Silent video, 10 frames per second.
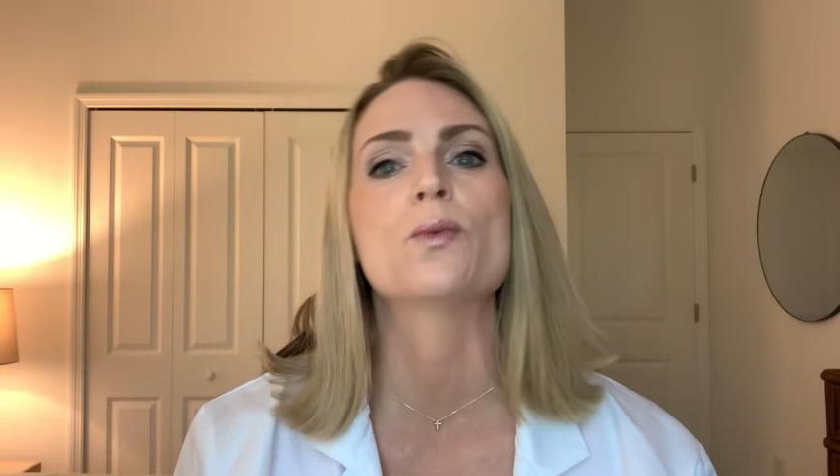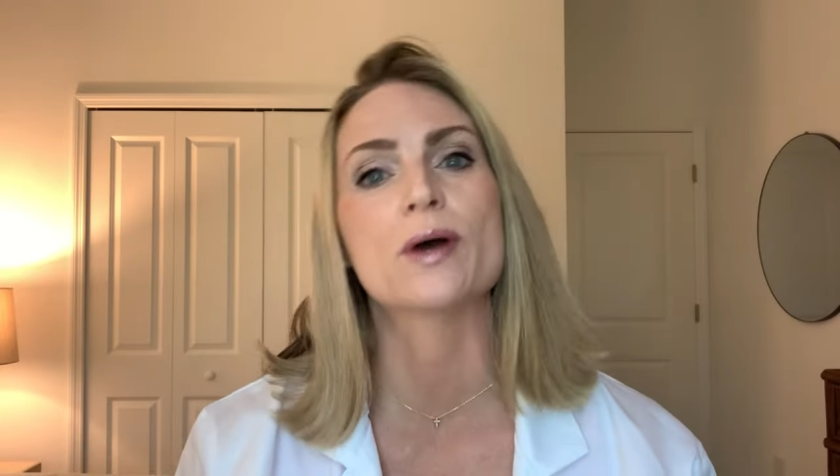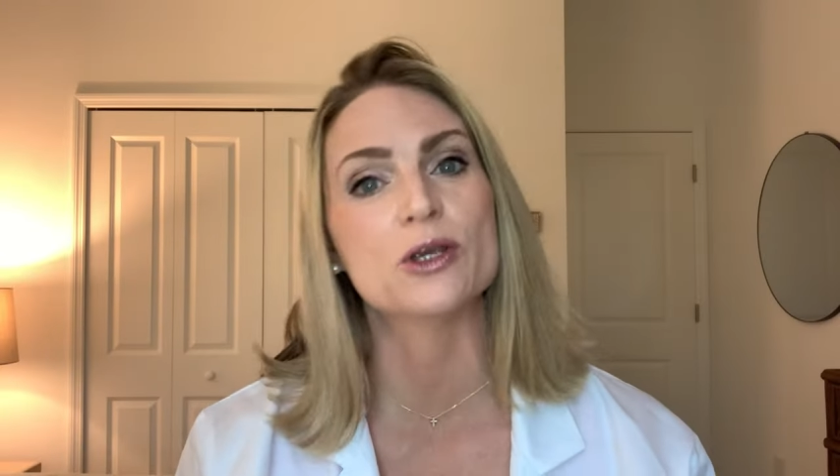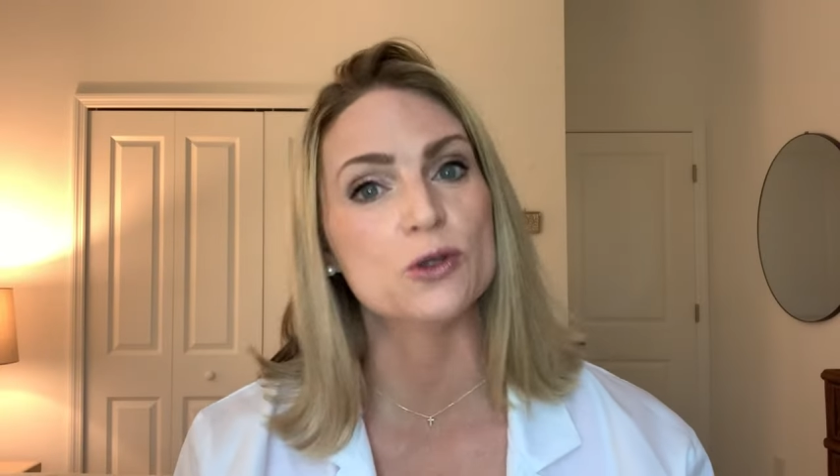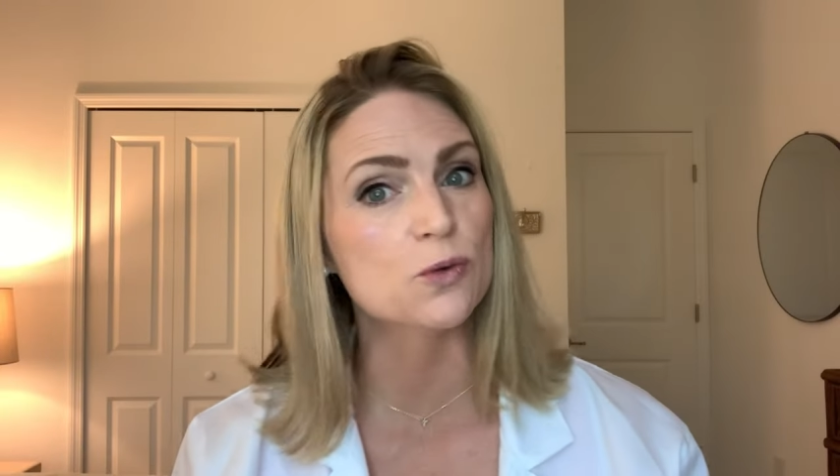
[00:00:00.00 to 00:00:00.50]

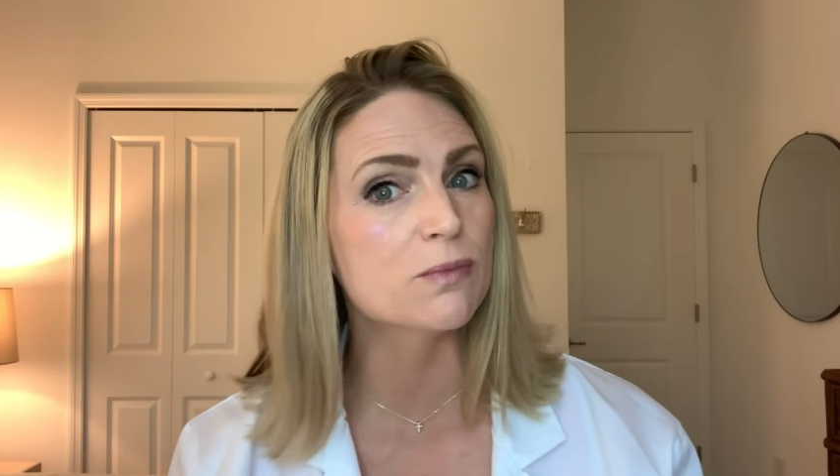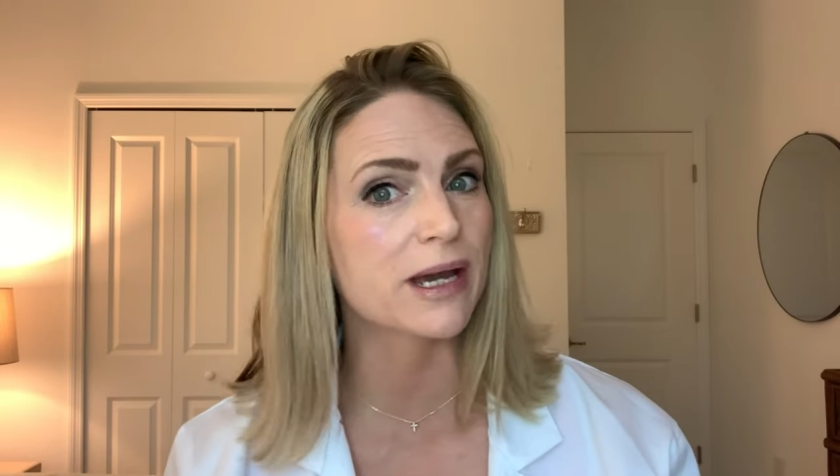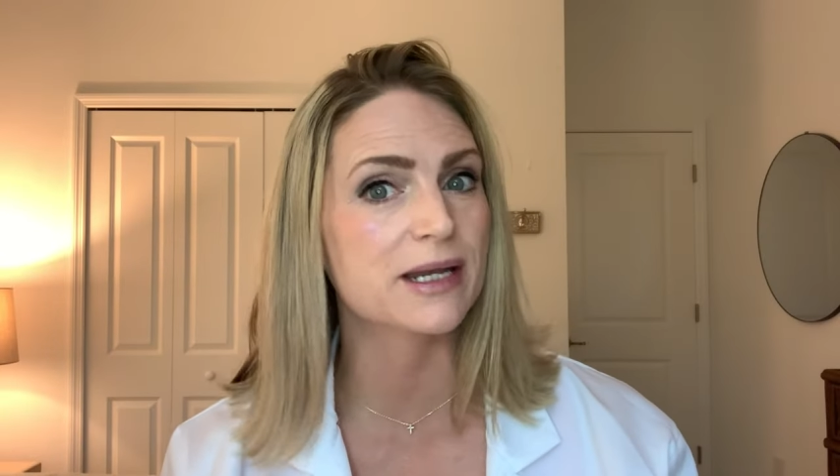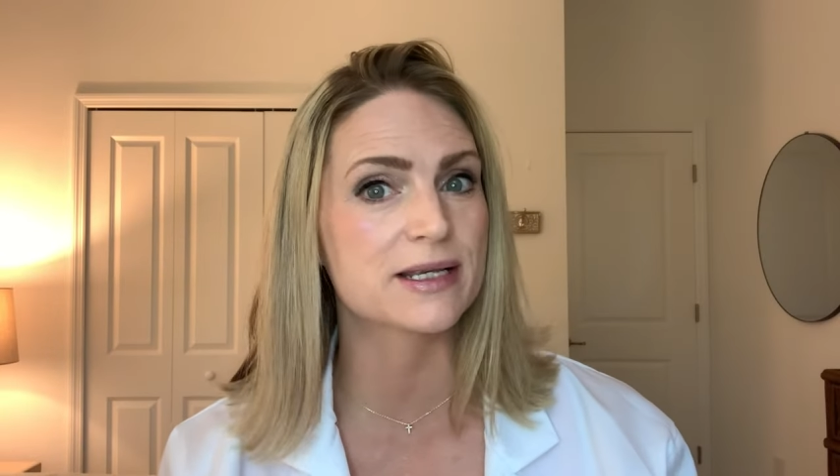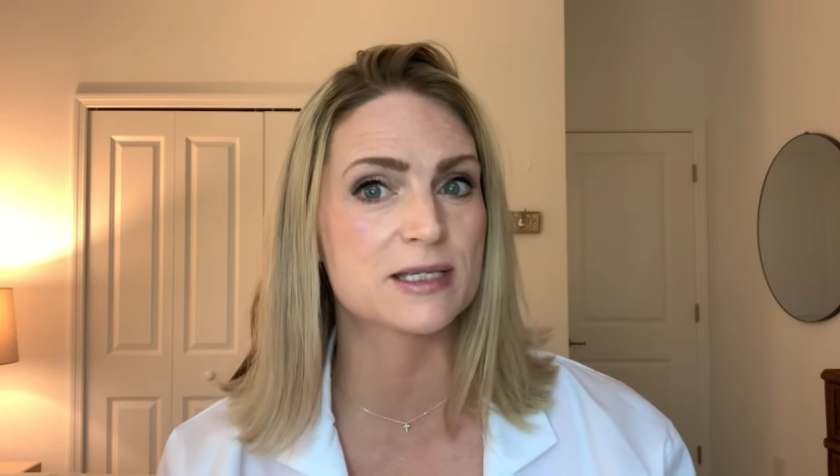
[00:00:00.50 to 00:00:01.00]
what you
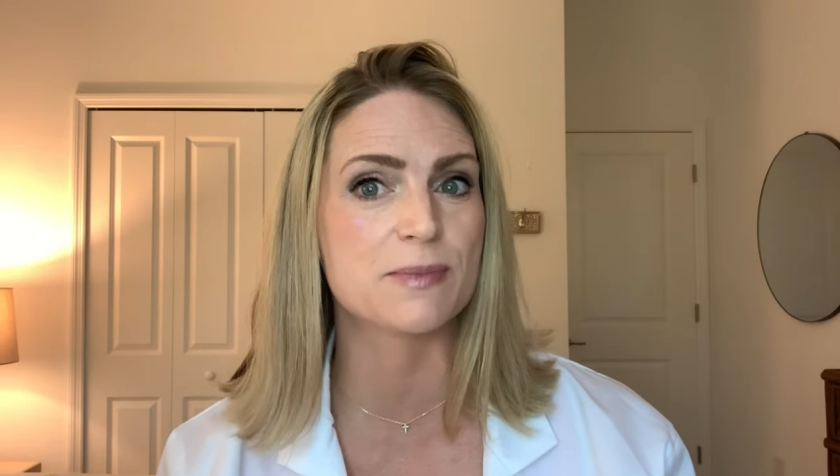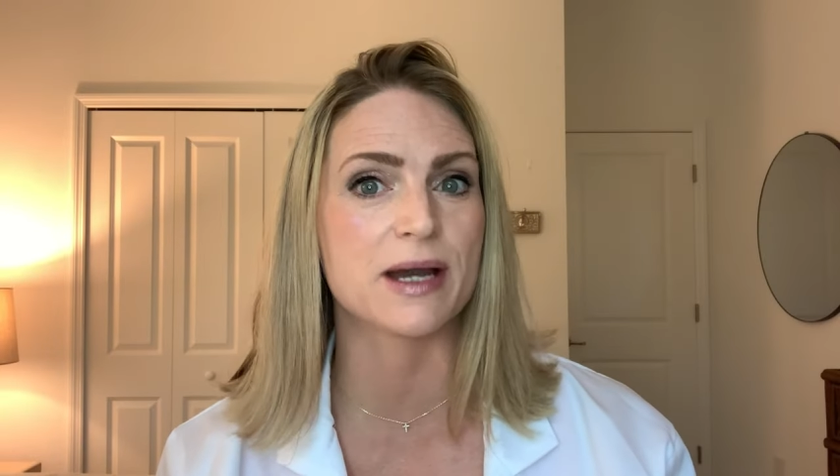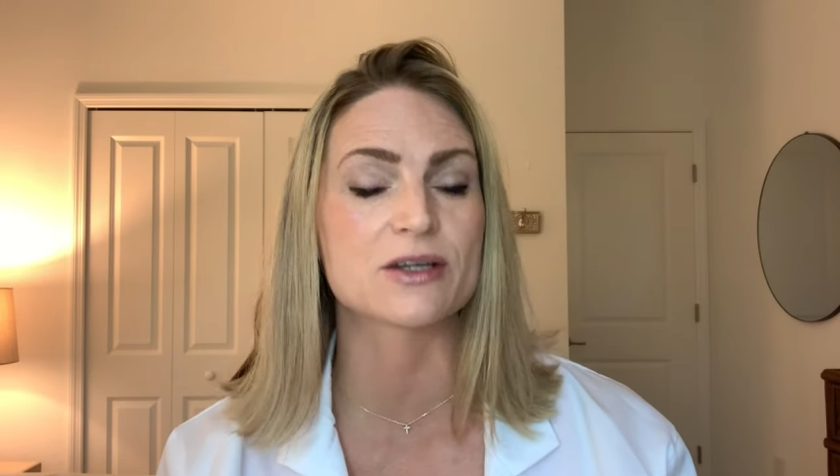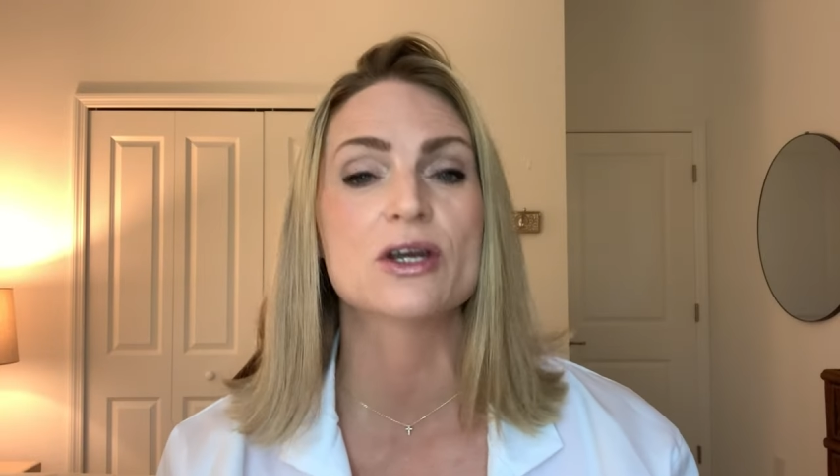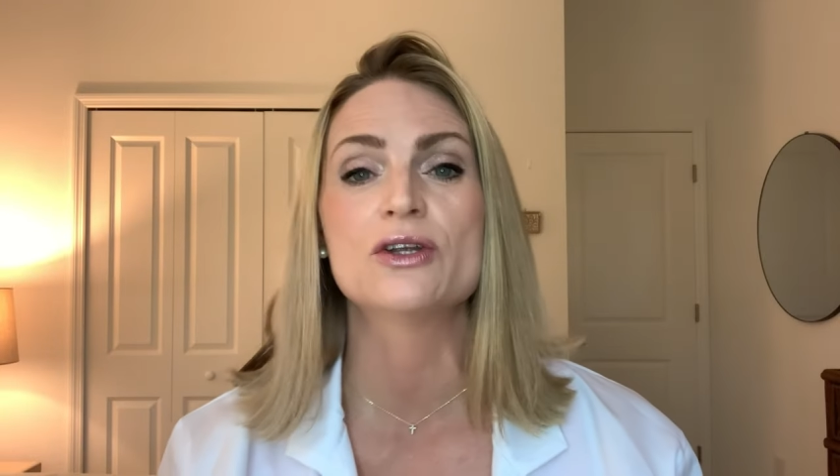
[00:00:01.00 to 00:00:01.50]
might
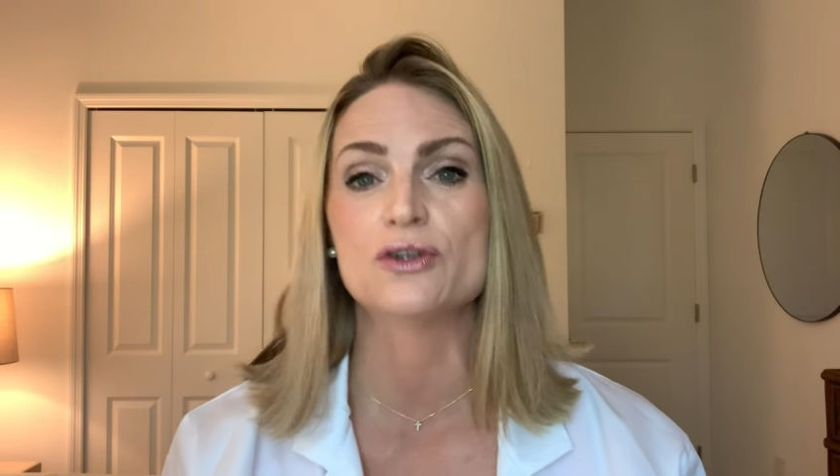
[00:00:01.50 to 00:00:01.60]
expect